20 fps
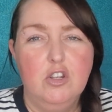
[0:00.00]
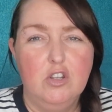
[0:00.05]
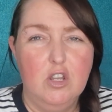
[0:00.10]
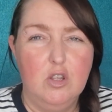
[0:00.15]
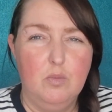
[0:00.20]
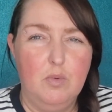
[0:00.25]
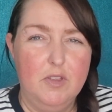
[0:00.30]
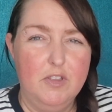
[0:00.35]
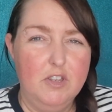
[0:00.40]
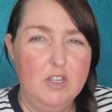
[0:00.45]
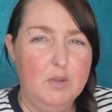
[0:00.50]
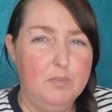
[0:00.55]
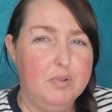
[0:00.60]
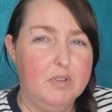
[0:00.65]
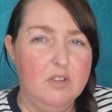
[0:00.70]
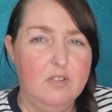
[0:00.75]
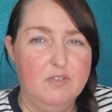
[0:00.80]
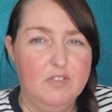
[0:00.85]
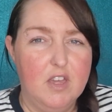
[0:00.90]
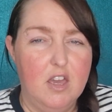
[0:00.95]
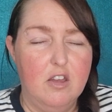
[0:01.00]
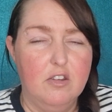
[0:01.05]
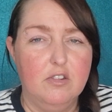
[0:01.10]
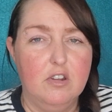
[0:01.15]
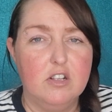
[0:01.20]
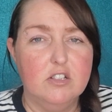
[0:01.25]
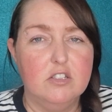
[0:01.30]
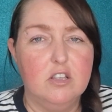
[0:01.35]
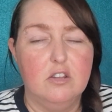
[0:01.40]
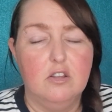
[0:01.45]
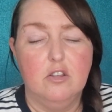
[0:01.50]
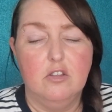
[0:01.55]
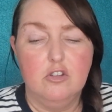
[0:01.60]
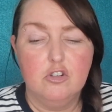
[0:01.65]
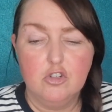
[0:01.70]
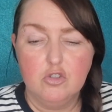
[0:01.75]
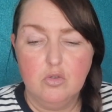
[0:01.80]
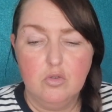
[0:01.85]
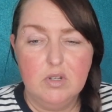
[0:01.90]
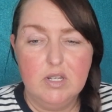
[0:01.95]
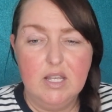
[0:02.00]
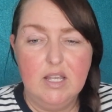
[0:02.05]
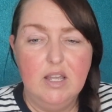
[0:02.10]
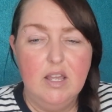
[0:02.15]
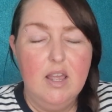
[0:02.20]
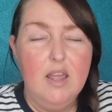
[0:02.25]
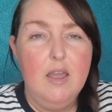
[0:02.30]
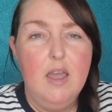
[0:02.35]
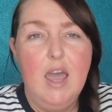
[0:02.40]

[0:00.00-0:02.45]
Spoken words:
Now, whether you believe that or not, it's another story.